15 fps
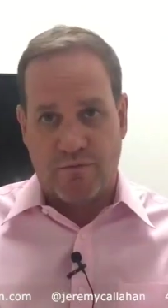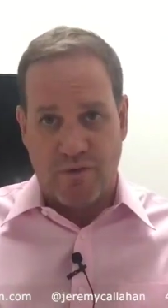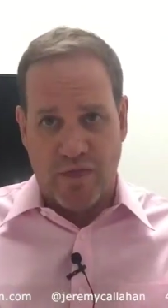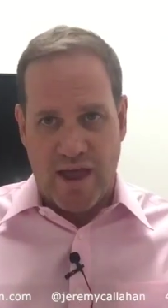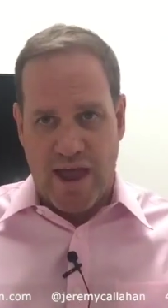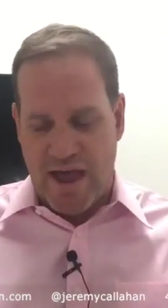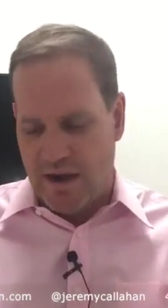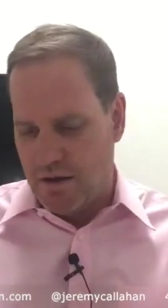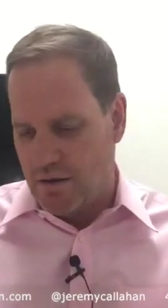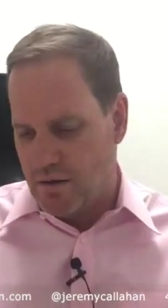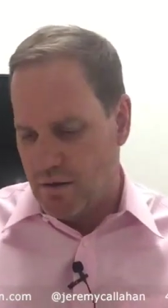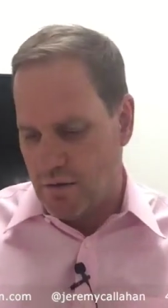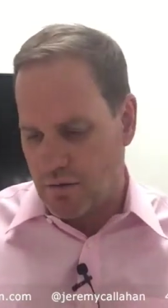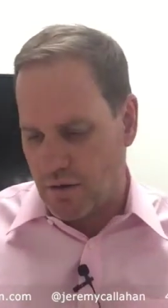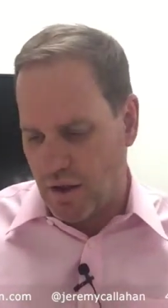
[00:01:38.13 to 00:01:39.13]
For that,
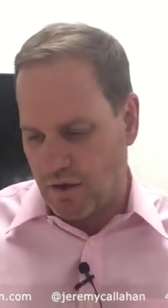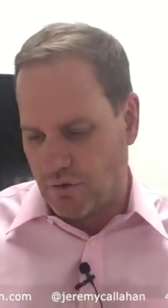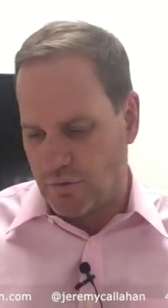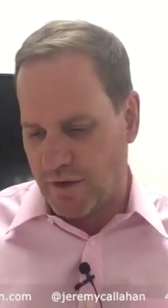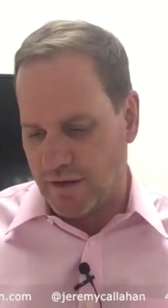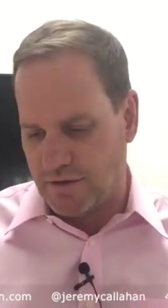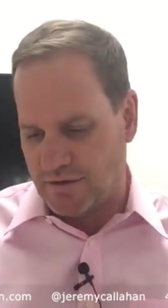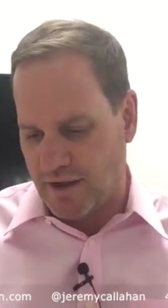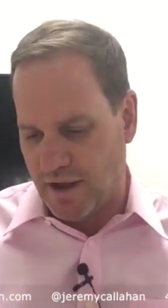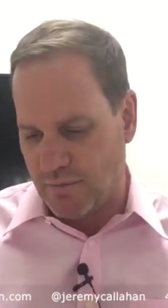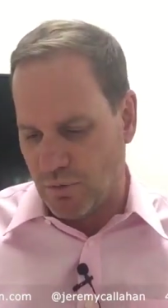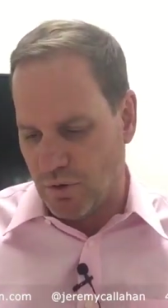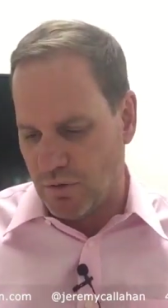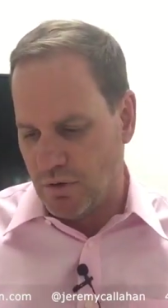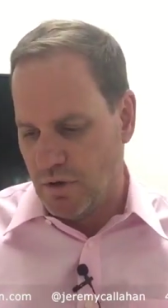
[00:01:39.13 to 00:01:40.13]
I've got to create a
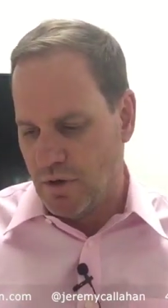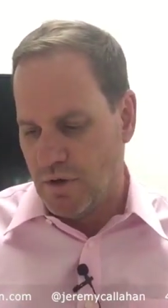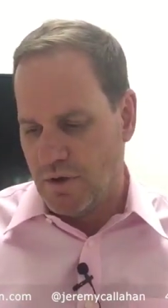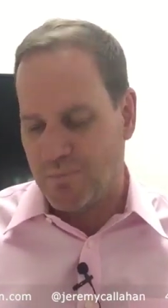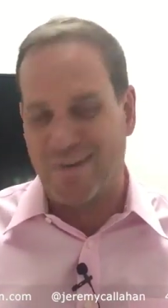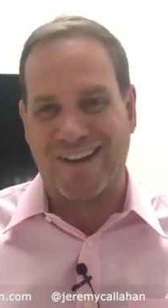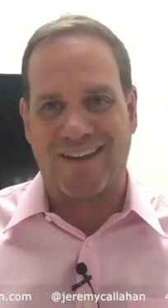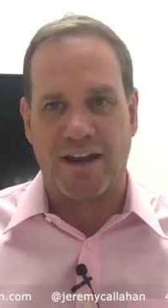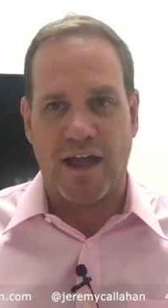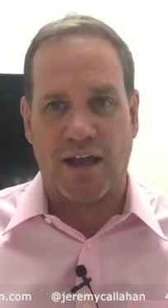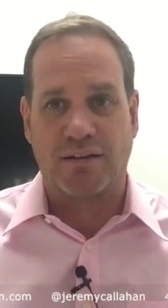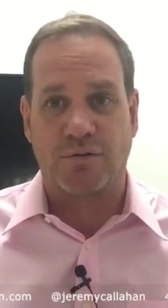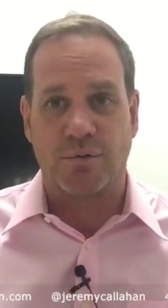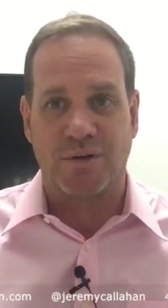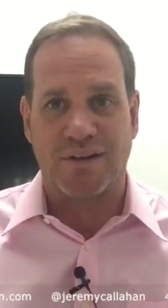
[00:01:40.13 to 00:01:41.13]
table, I'm going to
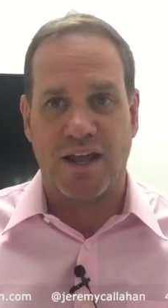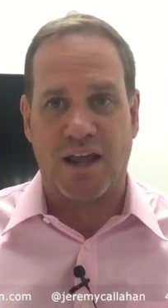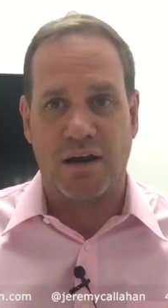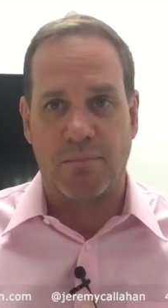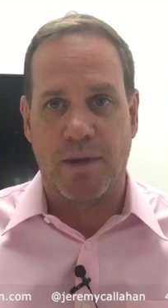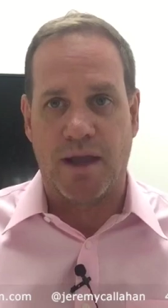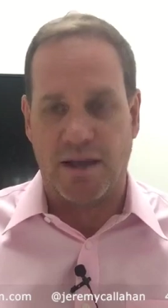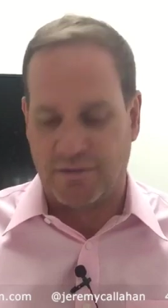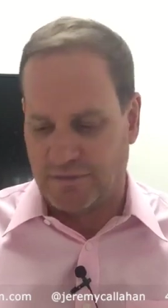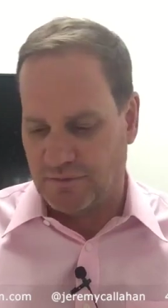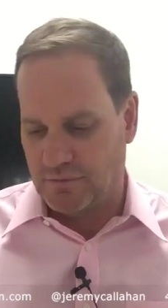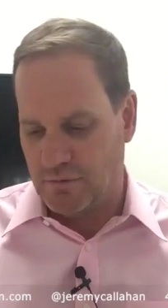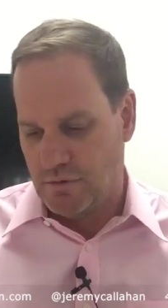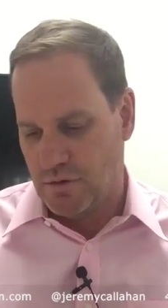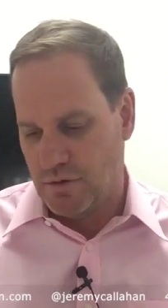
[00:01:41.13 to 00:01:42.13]
connect to a
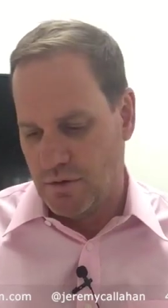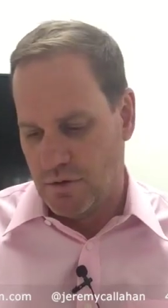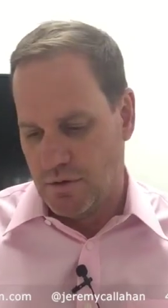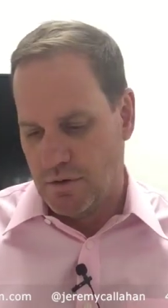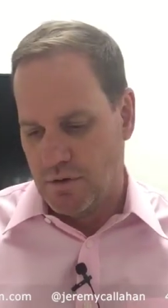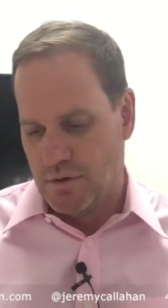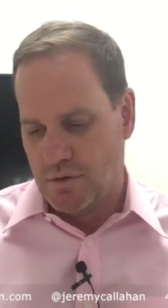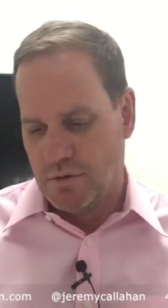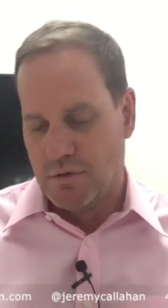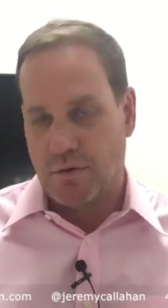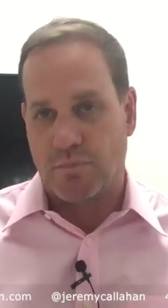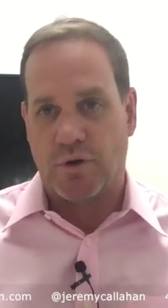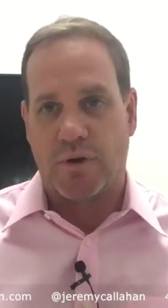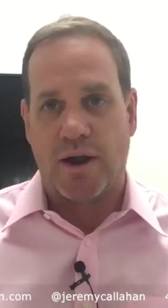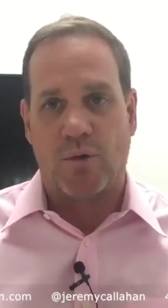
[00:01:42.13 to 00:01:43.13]
database,
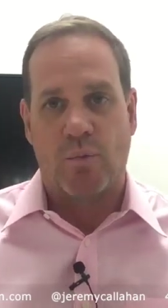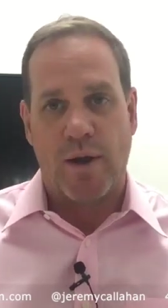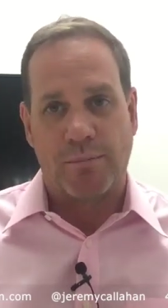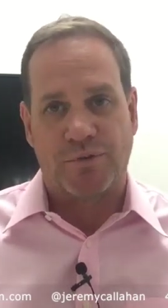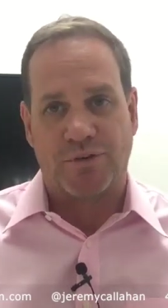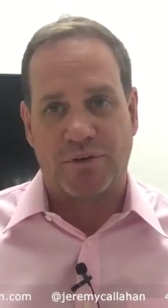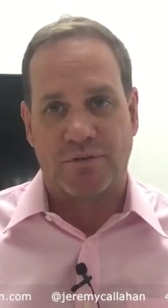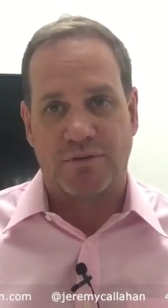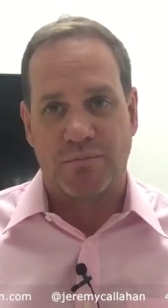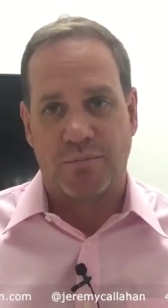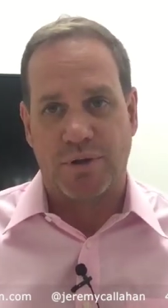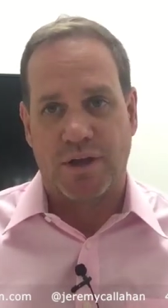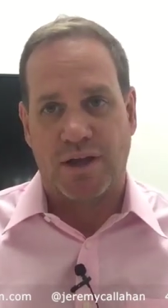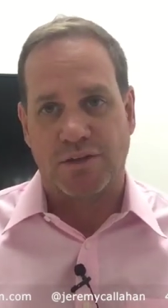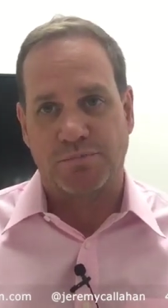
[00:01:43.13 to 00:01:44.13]
I'm going to write a web service in
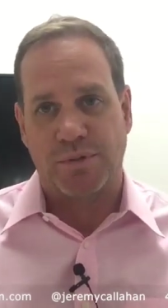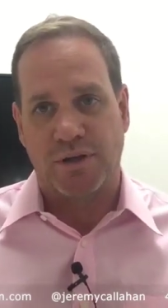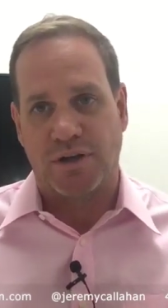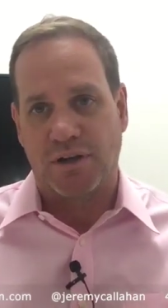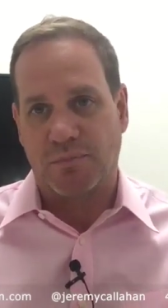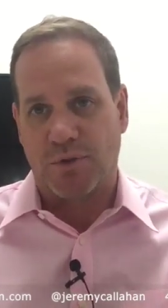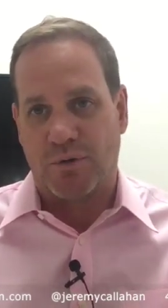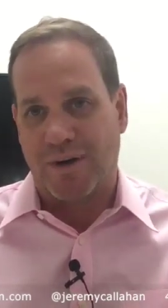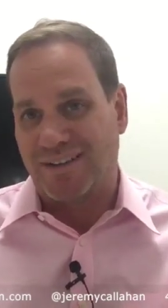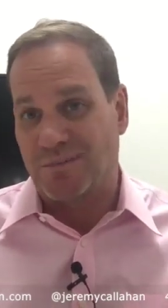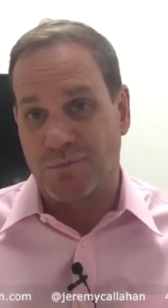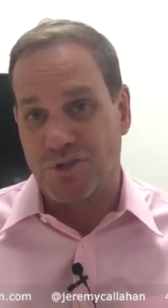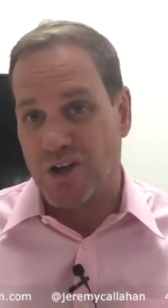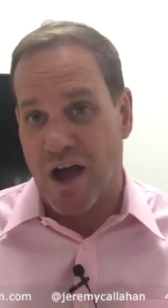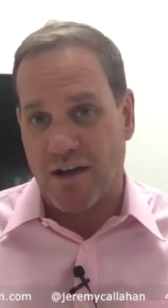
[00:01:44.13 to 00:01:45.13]
P H P, I'm going to write
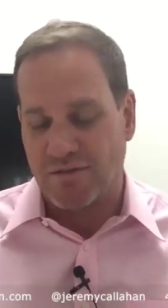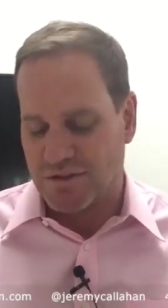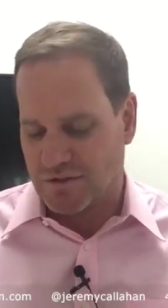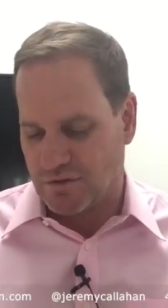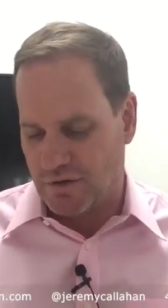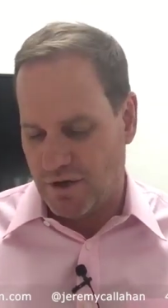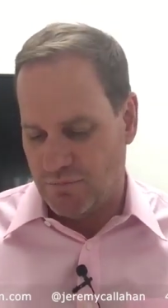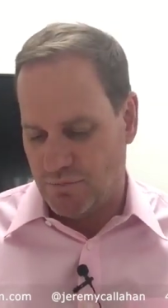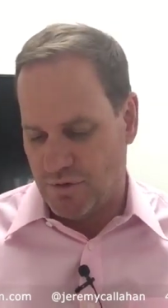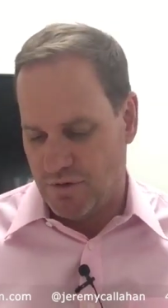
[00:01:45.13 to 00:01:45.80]
some JavaScript,